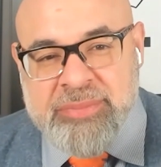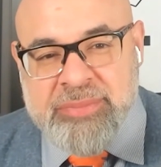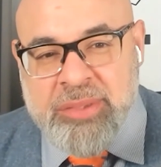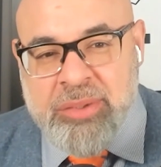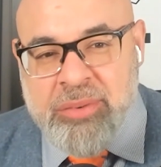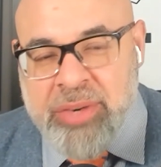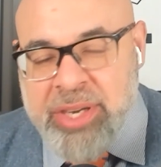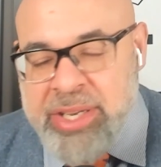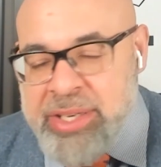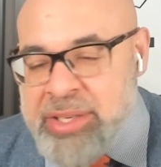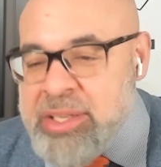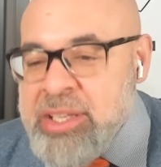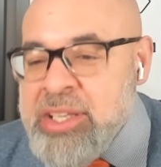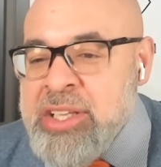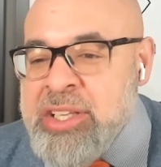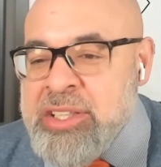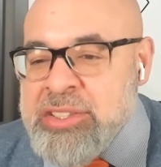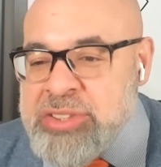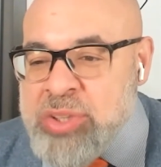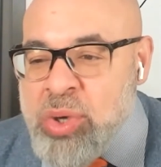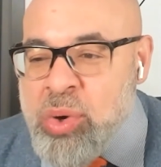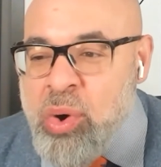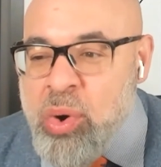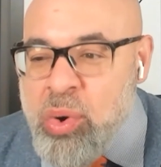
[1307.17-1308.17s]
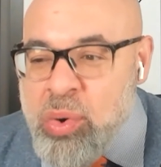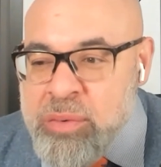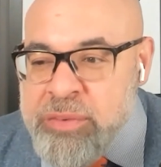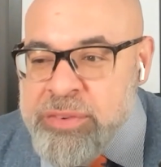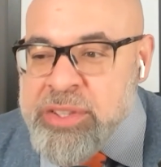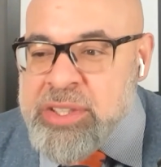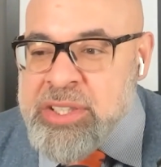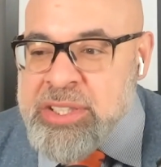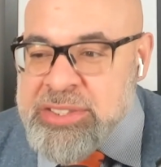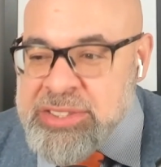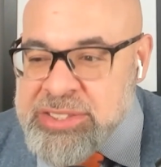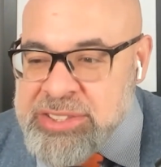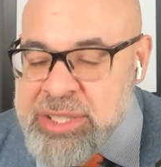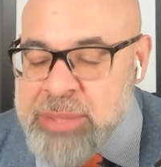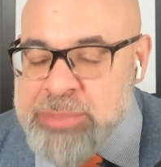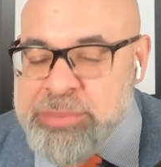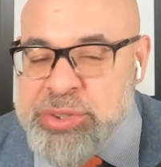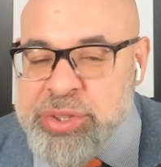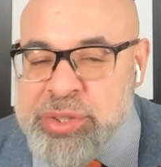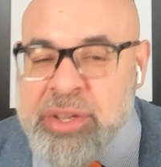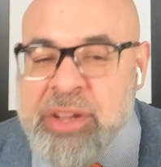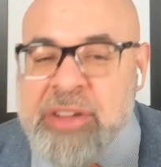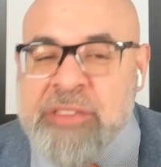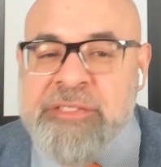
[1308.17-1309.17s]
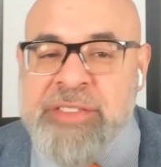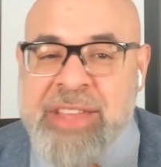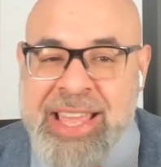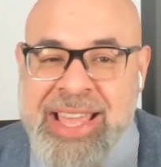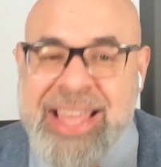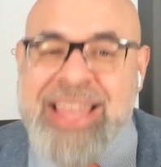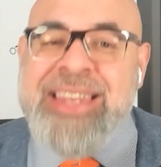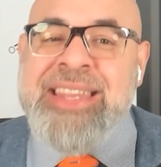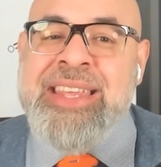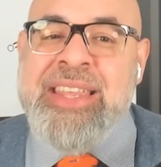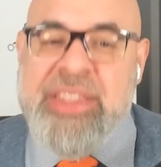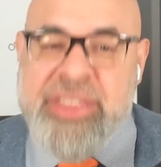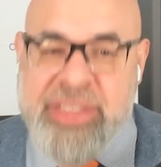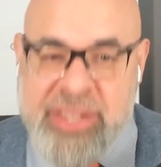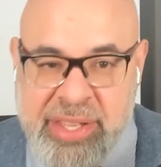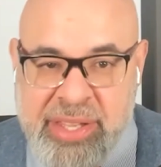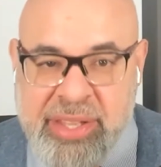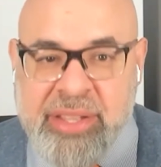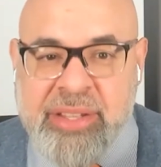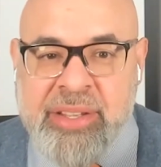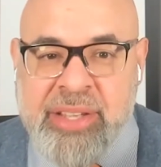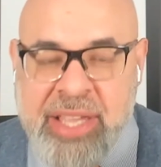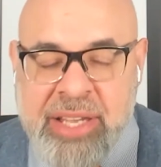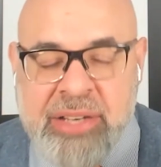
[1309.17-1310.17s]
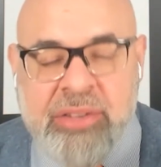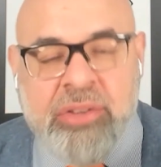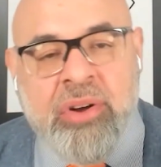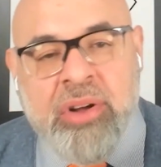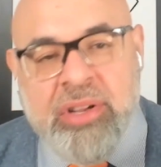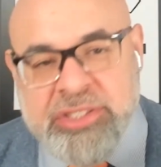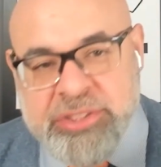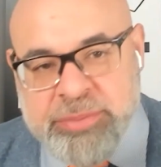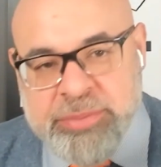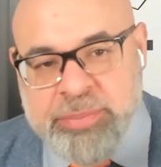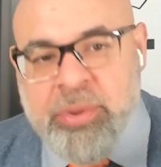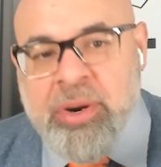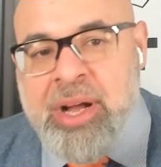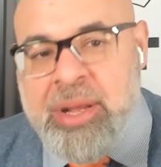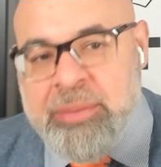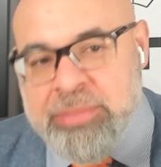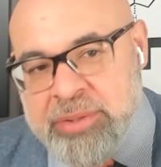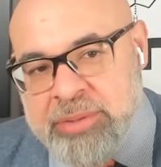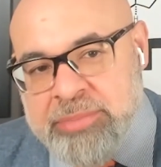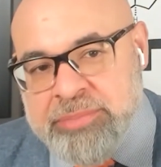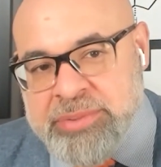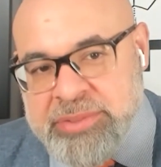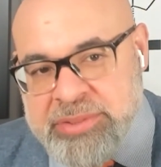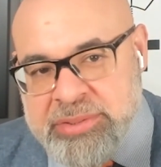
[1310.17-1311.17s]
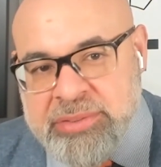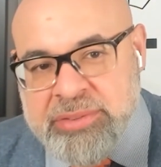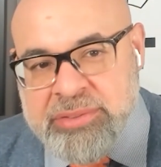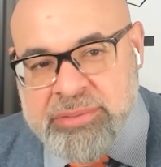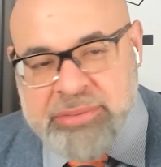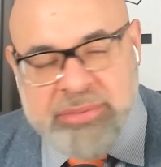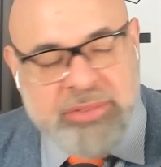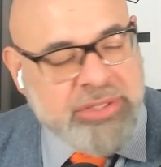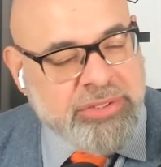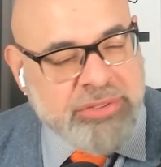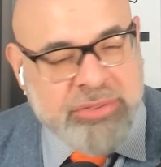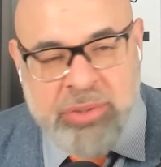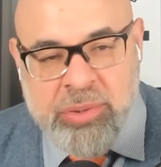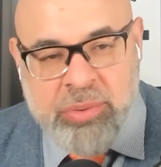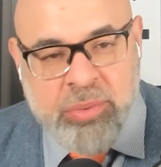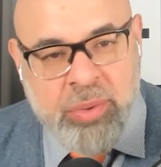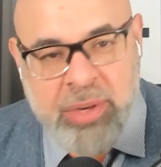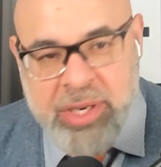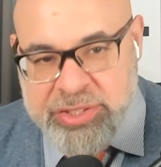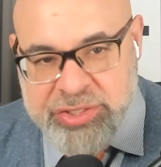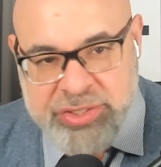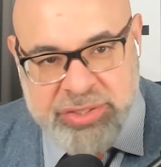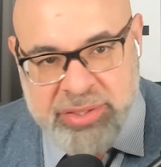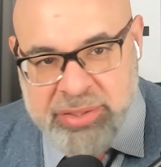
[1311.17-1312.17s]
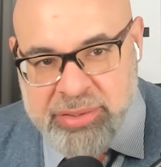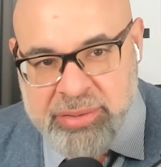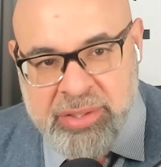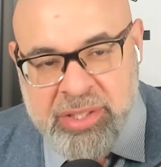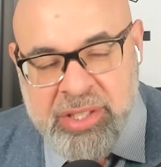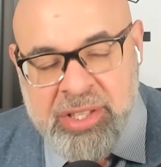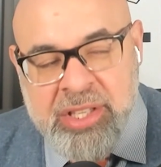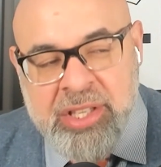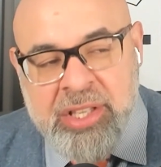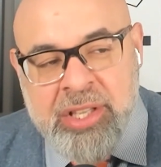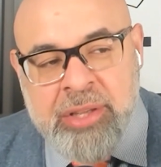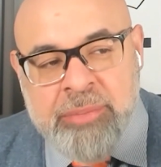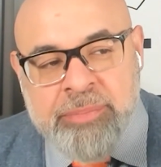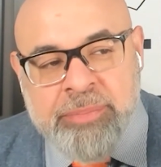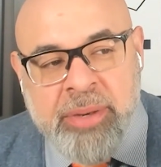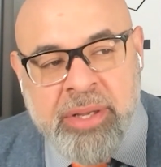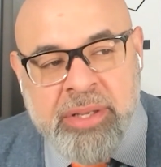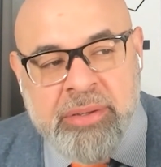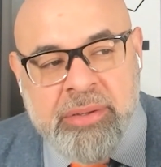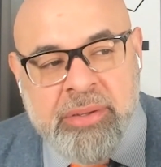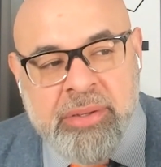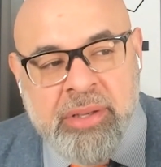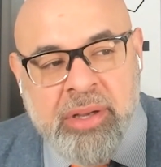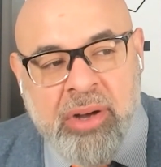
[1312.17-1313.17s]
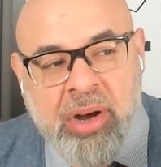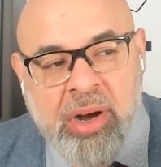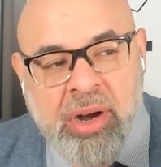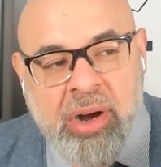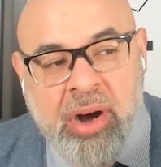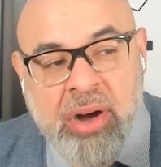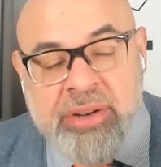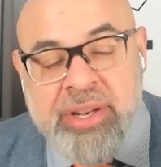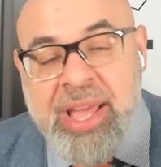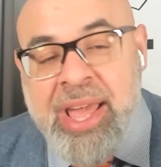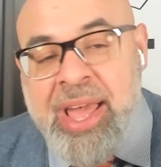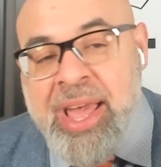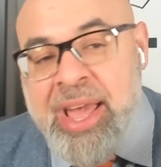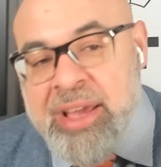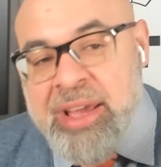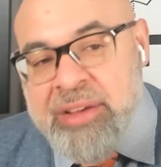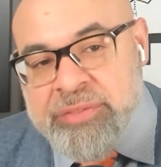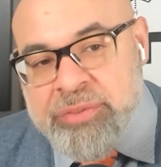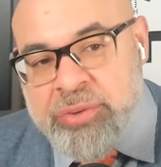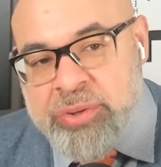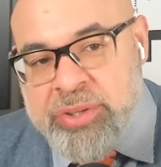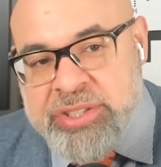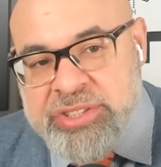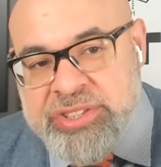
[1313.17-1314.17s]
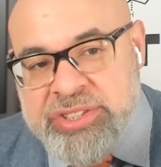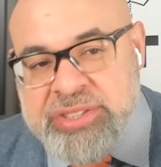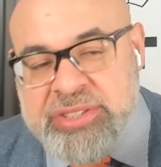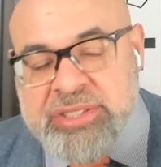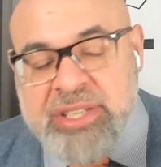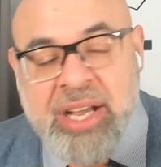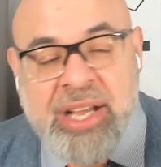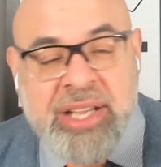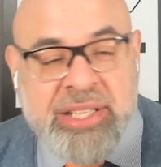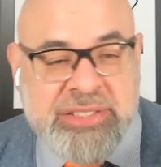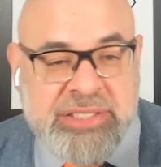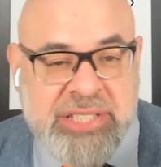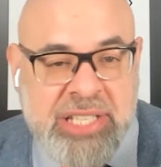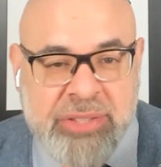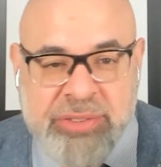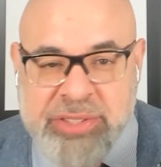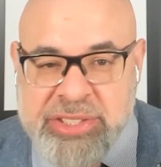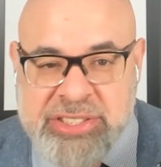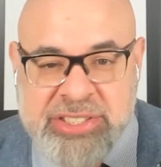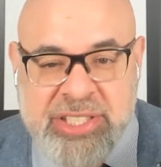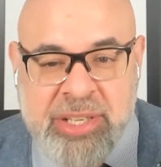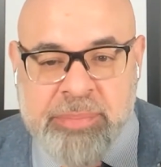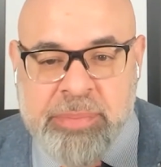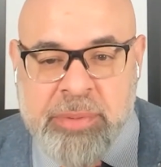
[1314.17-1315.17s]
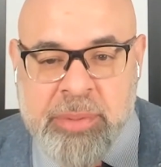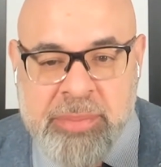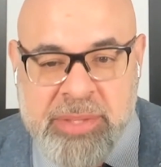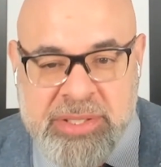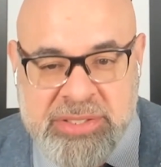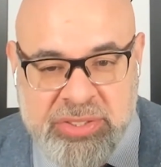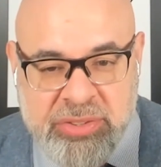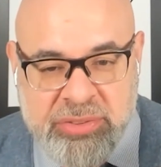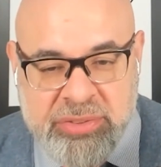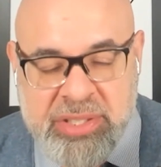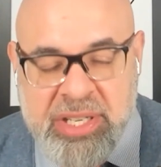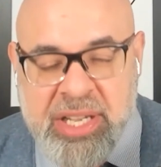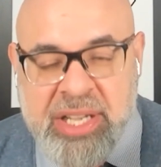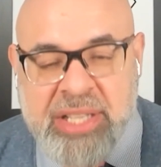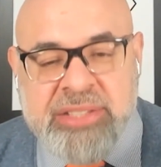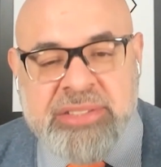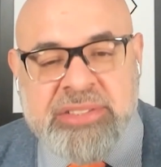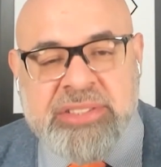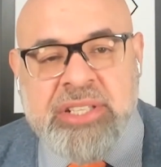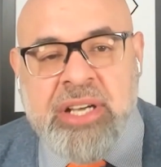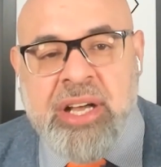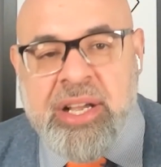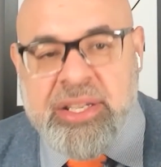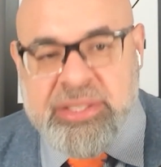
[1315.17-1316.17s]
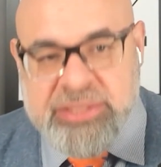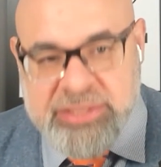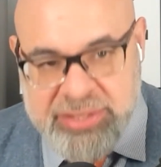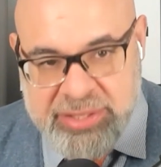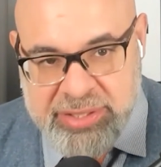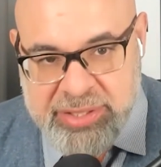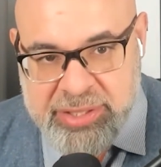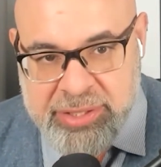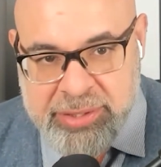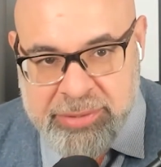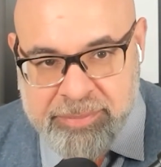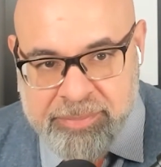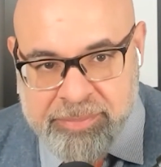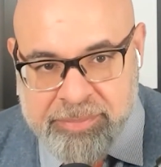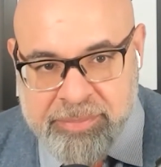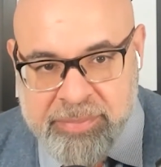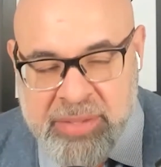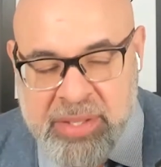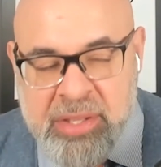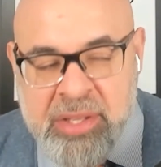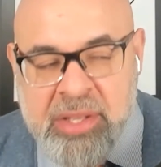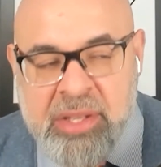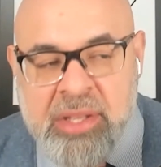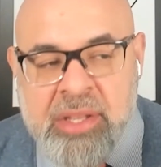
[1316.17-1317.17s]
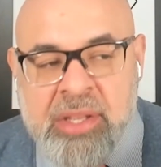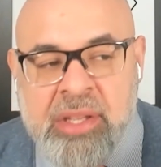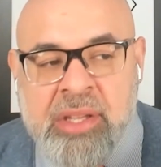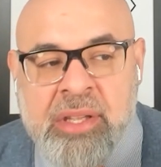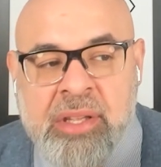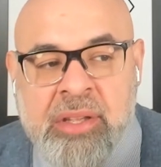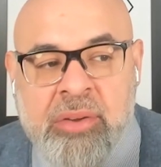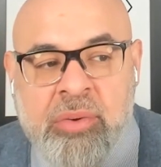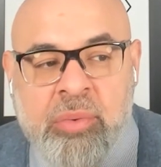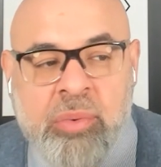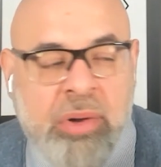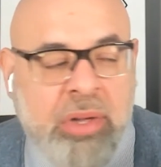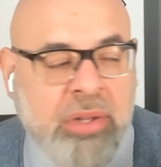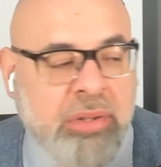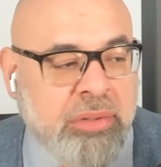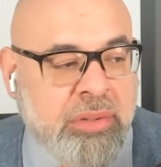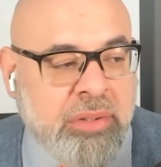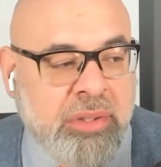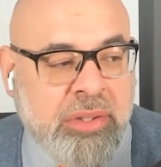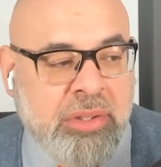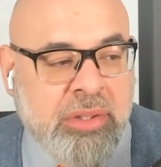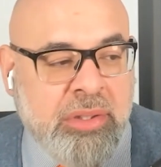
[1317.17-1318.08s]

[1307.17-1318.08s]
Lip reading: right? So overconsumption of anything can cause problems. There's no question. But on average, dietary supplements are not toxic. Well,